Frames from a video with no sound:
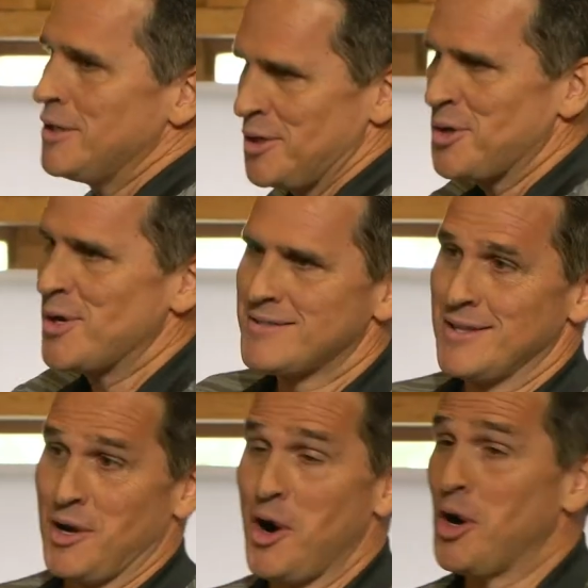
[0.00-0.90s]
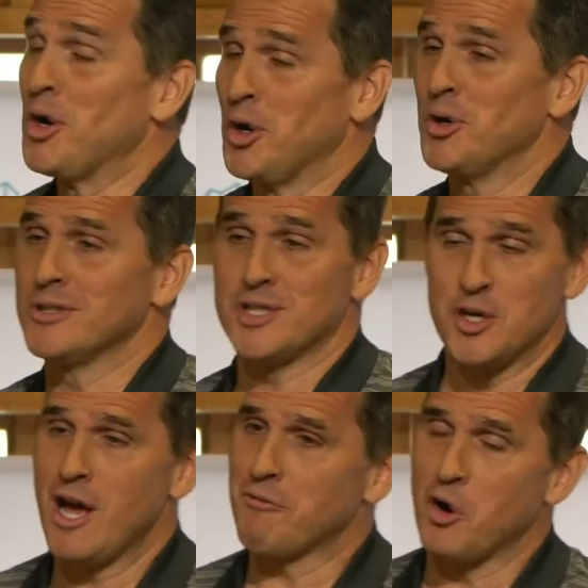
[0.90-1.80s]
going out to the car, sure
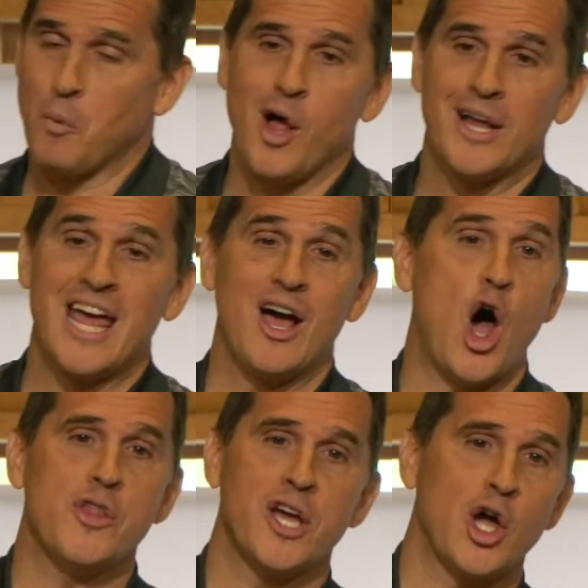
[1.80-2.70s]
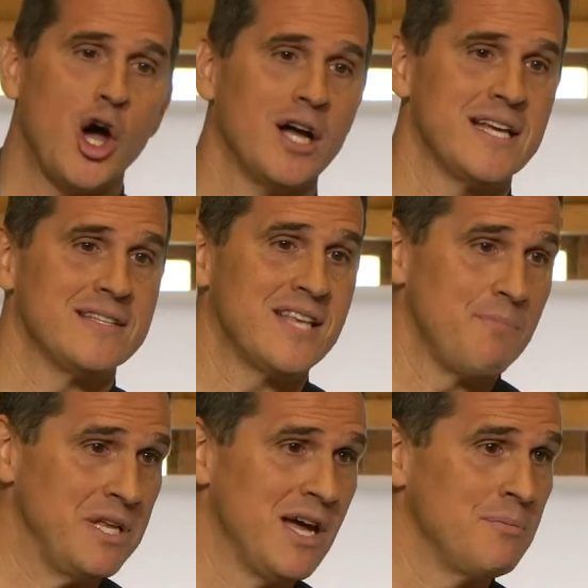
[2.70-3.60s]
enough, her wallet, all the contents had
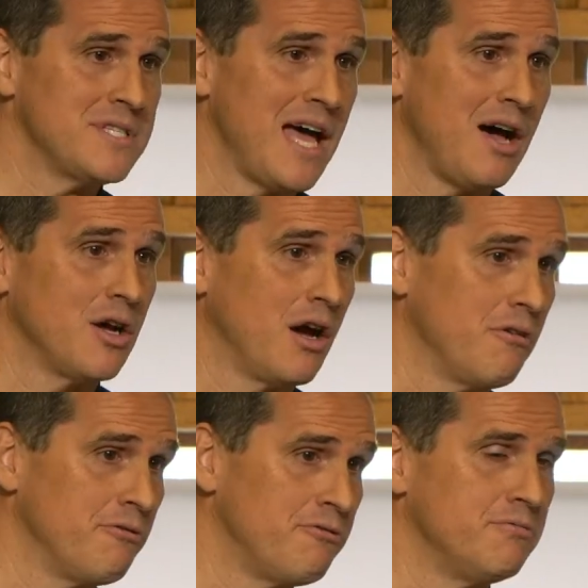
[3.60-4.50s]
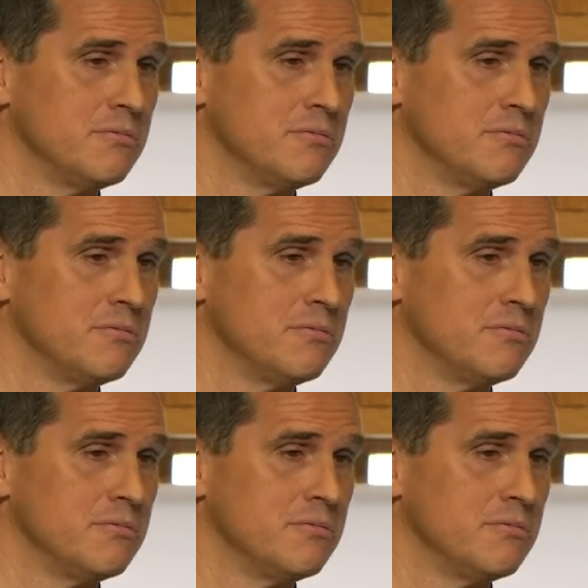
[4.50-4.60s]
been dumped out of